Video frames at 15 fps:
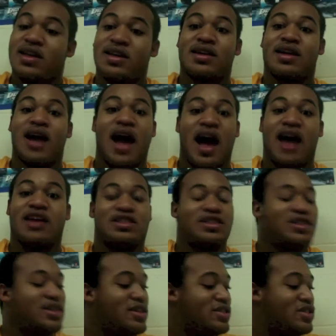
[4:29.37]

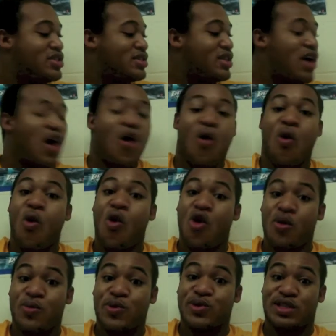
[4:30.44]
Gosh, it's just a
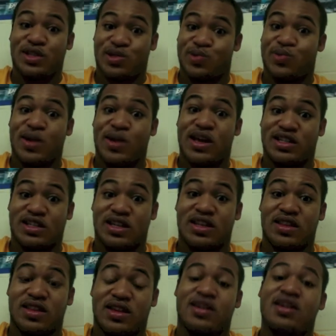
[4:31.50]
horrible situation in
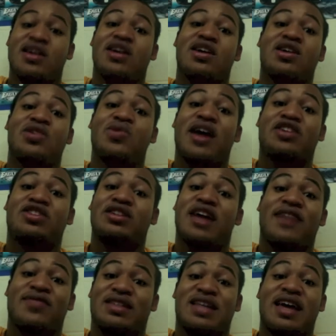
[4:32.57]
there. You actually
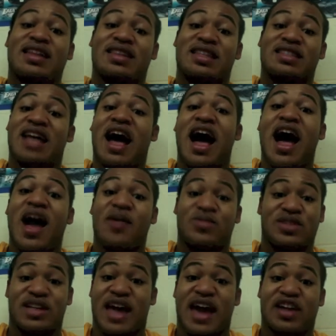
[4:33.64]
have to take the time
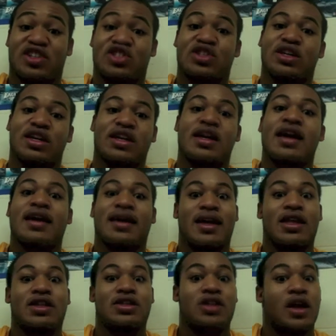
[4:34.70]
to actually
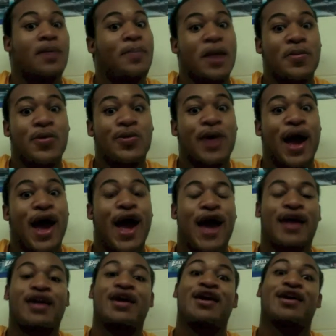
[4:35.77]
get a paper
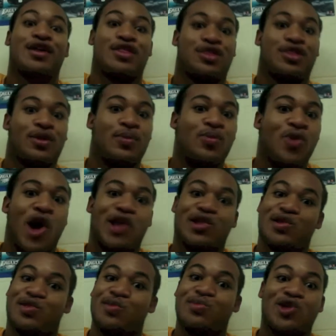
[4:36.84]
rag, get some water,
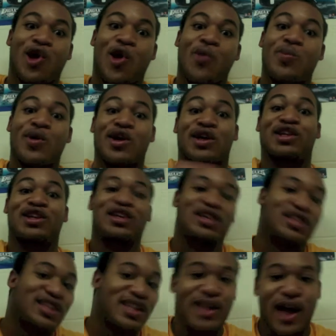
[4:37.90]
some soap, and
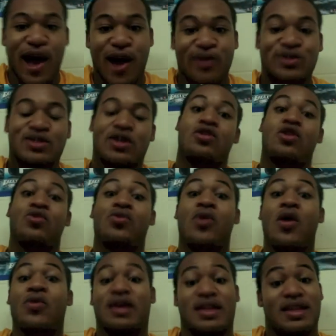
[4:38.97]
clean it out so you
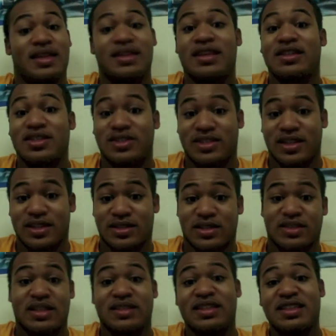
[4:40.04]
won't get any
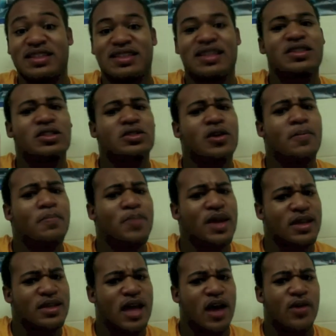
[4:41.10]
diseases. And diseases are
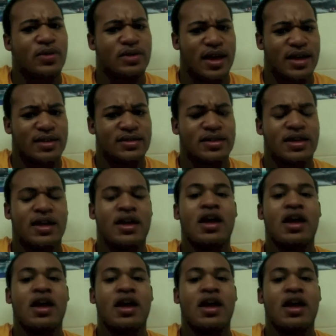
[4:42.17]
big nowadays.